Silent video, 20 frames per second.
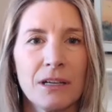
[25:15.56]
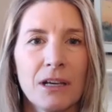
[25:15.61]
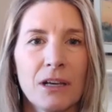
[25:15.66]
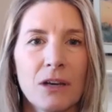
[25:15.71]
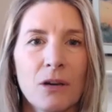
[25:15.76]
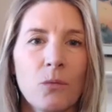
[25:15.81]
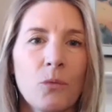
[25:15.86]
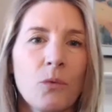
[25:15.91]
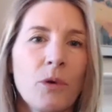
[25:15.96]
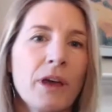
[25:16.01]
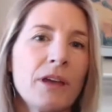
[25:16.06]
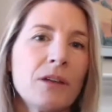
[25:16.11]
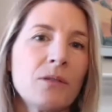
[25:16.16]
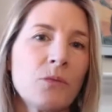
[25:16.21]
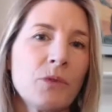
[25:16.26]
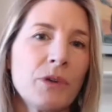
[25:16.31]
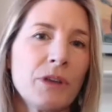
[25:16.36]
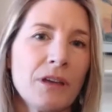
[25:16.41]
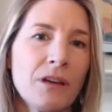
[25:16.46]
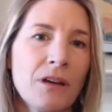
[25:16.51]
when
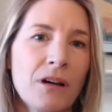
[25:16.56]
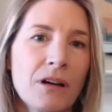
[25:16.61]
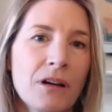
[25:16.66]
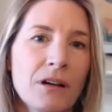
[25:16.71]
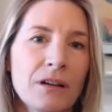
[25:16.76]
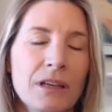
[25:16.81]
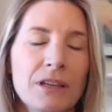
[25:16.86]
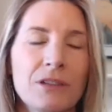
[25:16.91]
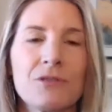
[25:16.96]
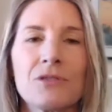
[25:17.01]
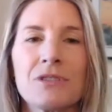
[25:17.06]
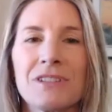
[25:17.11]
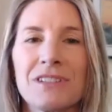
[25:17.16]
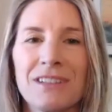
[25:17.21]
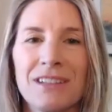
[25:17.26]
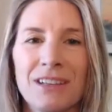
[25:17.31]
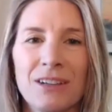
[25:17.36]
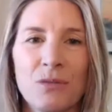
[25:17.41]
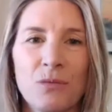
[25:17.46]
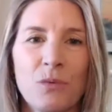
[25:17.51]
we are
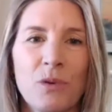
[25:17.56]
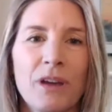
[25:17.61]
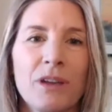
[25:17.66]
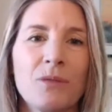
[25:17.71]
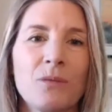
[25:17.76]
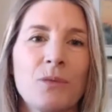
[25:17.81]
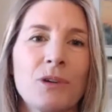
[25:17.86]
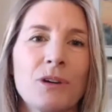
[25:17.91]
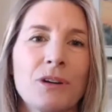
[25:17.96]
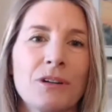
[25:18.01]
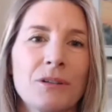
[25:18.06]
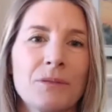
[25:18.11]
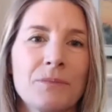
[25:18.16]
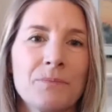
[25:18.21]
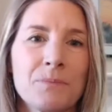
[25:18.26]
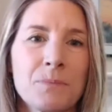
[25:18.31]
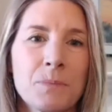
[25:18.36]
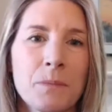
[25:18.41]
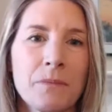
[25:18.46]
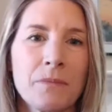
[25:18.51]
interested, when we're
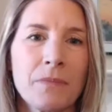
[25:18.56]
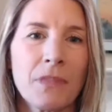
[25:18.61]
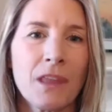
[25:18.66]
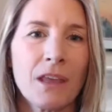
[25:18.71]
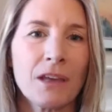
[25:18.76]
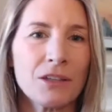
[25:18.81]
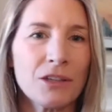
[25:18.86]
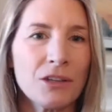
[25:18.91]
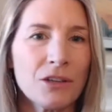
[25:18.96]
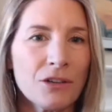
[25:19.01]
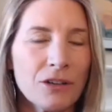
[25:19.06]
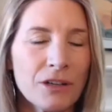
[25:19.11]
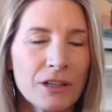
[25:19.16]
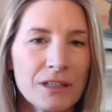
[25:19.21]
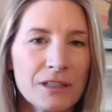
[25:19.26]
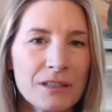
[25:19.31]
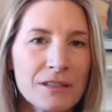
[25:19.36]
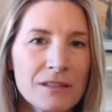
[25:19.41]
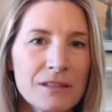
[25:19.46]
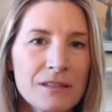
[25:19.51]

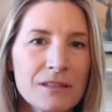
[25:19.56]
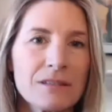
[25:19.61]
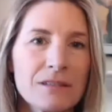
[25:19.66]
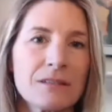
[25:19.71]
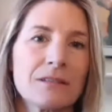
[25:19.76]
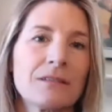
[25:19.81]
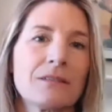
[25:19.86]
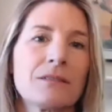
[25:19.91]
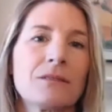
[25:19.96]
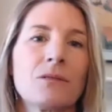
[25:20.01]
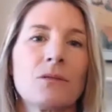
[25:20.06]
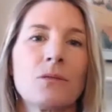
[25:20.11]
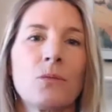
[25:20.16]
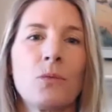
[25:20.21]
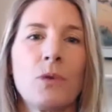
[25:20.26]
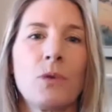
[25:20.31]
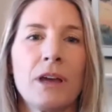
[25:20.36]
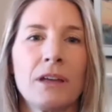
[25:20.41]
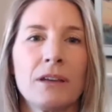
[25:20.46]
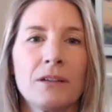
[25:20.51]
curious,
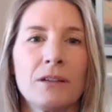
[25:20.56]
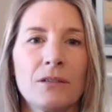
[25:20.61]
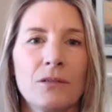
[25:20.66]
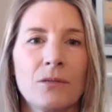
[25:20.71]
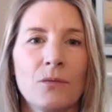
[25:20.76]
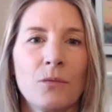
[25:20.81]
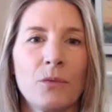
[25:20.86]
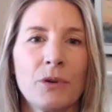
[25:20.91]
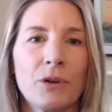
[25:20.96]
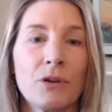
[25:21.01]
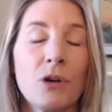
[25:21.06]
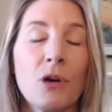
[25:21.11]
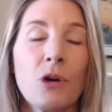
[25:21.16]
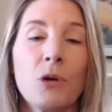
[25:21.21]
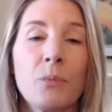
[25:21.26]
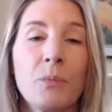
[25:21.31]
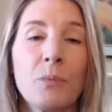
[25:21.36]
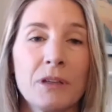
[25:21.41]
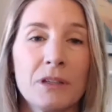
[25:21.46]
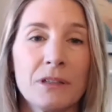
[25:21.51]
when we're
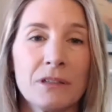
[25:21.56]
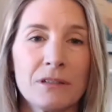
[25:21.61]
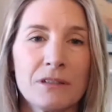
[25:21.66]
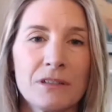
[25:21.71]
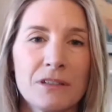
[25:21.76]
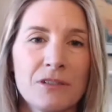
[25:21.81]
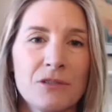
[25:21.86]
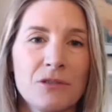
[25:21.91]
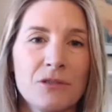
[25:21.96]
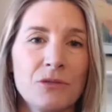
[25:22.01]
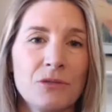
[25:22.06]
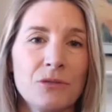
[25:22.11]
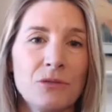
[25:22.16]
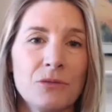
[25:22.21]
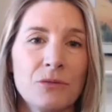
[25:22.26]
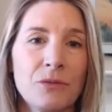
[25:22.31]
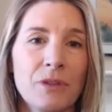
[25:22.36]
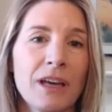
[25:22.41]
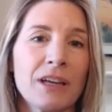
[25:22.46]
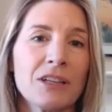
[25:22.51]
open
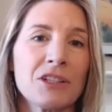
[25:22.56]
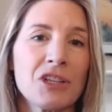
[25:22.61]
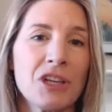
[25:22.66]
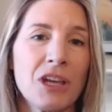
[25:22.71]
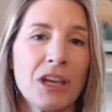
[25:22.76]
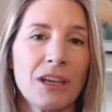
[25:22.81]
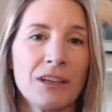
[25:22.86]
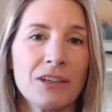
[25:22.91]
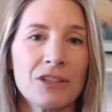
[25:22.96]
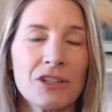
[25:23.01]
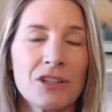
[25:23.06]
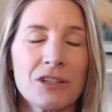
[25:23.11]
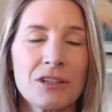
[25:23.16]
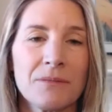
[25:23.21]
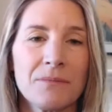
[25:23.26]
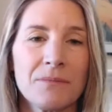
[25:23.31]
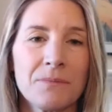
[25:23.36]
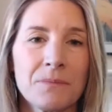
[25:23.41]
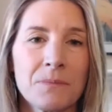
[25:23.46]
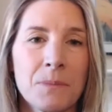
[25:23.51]
to that change.
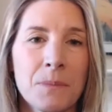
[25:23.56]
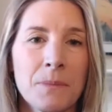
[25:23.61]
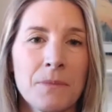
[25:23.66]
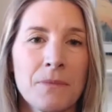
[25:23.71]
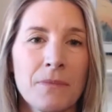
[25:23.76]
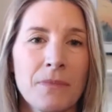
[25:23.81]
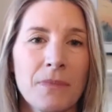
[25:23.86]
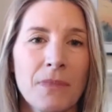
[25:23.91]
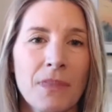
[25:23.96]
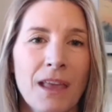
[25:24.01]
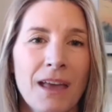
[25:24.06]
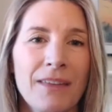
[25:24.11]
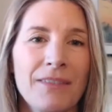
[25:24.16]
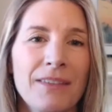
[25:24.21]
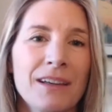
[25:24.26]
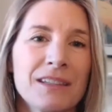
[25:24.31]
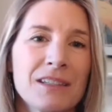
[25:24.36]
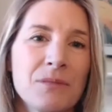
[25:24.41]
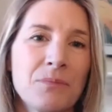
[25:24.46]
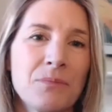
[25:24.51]
And
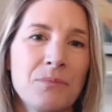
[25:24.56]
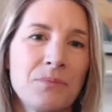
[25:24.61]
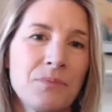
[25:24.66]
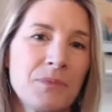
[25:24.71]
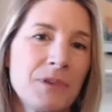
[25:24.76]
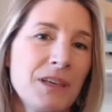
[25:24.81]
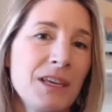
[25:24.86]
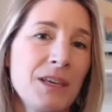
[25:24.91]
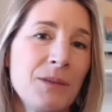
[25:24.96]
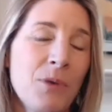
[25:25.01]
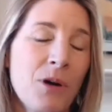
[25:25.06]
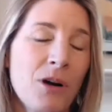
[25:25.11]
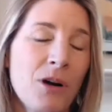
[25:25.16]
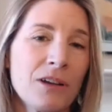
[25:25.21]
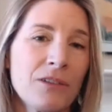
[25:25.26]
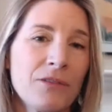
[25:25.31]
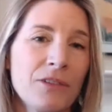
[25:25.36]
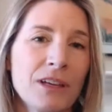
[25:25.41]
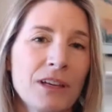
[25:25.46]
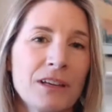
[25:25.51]
that's a key
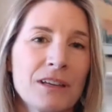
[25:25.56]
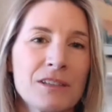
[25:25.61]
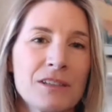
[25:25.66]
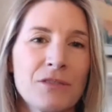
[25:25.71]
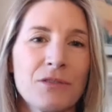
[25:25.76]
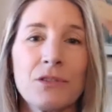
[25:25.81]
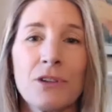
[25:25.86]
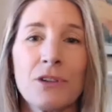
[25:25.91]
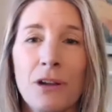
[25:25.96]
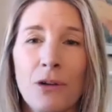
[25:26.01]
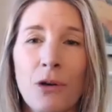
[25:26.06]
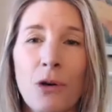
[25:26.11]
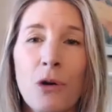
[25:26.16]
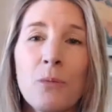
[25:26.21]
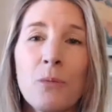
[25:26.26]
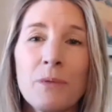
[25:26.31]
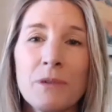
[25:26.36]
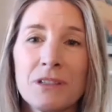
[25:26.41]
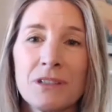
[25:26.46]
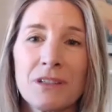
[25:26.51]
part of it, because if you're not
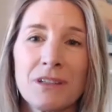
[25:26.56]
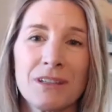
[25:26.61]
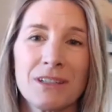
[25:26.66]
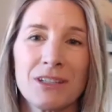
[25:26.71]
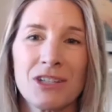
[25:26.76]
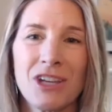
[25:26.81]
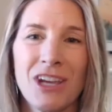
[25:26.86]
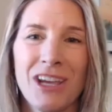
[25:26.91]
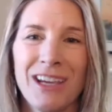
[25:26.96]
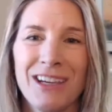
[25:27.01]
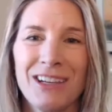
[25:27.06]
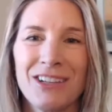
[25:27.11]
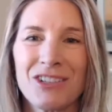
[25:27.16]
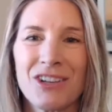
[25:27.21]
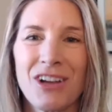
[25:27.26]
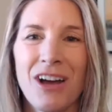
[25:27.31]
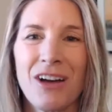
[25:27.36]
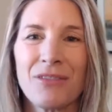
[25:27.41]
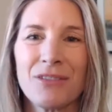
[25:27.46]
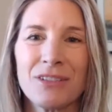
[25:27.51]
open to the change,
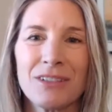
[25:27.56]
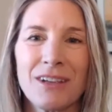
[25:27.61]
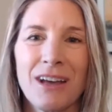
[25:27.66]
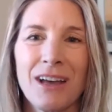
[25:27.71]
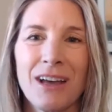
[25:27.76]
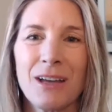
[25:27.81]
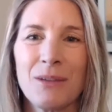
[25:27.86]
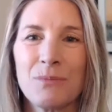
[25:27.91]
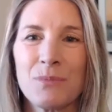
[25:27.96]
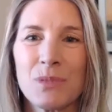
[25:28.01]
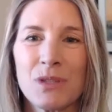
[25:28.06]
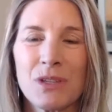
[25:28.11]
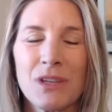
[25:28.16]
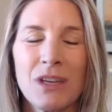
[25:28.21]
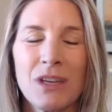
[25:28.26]
oftentimes